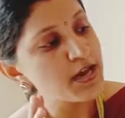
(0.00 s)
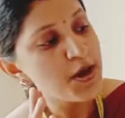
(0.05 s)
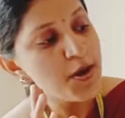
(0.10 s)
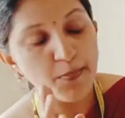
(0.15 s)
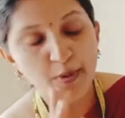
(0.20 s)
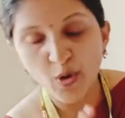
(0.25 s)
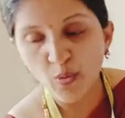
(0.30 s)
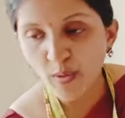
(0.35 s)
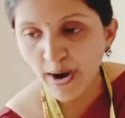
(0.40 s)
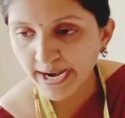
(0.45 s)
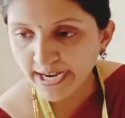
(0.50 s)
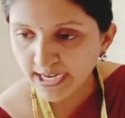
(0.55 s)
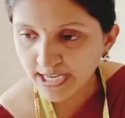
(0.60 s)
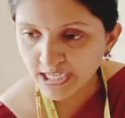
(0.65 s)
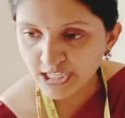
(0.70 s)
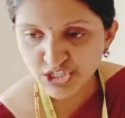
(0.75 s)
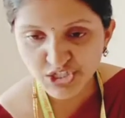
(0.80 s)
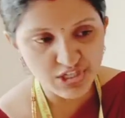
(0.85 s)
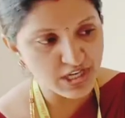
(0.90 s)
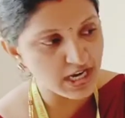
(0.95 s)

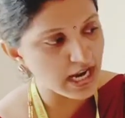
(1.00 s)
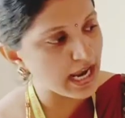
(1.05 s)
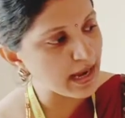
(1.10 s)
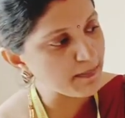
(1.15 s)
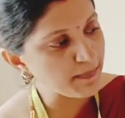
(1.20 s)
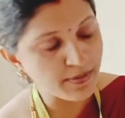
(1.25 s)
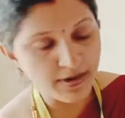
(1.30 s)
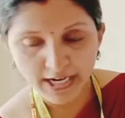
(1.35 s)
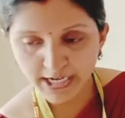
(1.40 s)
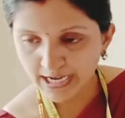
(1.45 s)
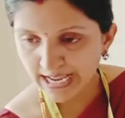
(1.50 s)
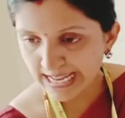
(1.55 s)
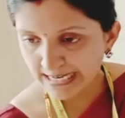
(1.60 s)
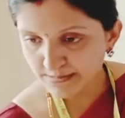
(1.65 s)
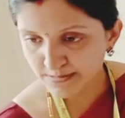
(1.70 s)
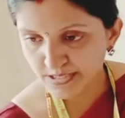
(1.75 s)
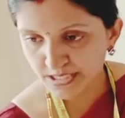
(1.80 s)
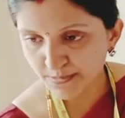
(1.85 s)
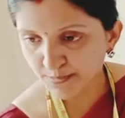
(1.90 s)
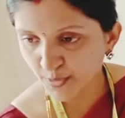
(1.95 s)
providing shape. It
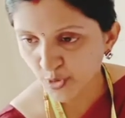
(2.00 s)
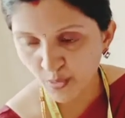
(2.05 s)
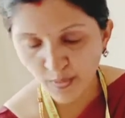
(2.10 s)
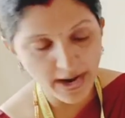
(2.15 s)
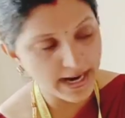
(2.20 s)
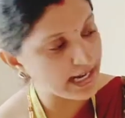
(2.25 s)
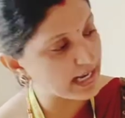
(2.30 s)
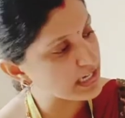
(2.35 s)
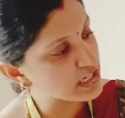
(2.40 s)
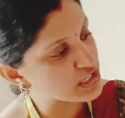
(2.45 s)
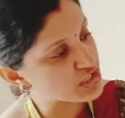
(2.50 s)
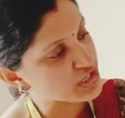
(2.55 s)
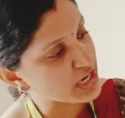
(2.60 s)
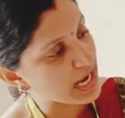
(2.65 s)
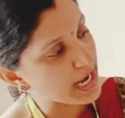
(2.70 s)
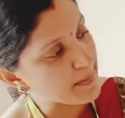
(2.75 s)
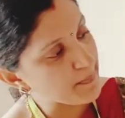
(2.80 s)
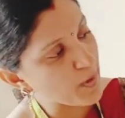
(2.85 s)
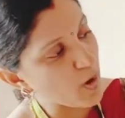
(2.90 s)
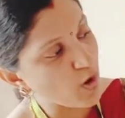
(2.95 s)
helps in providing
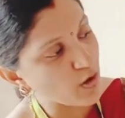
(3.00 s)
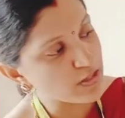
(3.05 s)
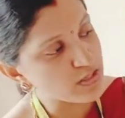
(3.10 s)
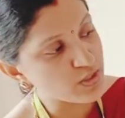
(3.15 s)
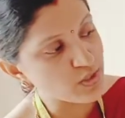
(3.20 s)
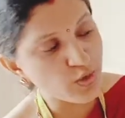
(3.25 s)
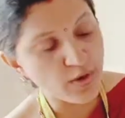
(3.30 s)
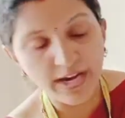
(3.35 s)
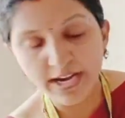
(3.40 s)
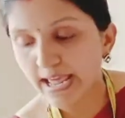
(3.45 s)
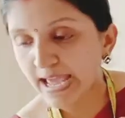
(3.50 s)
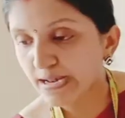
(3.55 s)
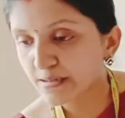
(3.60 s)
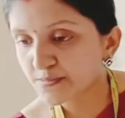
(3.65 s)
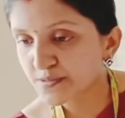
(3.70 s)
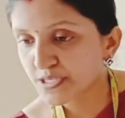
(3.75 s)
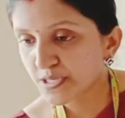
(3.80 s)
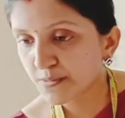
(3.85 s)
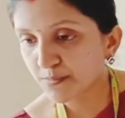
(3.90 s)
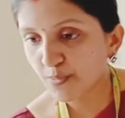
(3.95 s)
shape. Also it
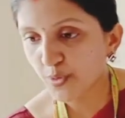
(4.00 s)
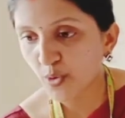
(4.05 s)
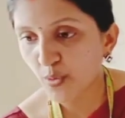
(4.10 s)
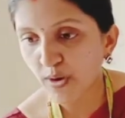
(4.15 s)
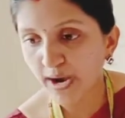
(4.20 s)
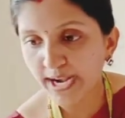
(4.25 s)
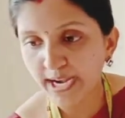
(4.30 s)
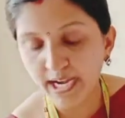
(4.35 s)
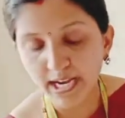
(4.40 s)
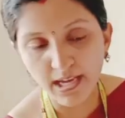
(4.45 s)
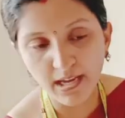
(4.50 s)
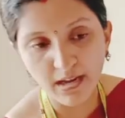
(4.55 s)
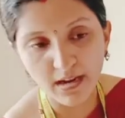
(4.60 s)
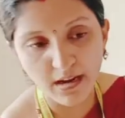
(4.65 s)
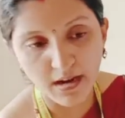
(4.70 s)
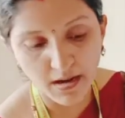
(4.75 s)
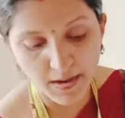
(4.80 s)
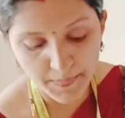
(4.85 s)
helps in providing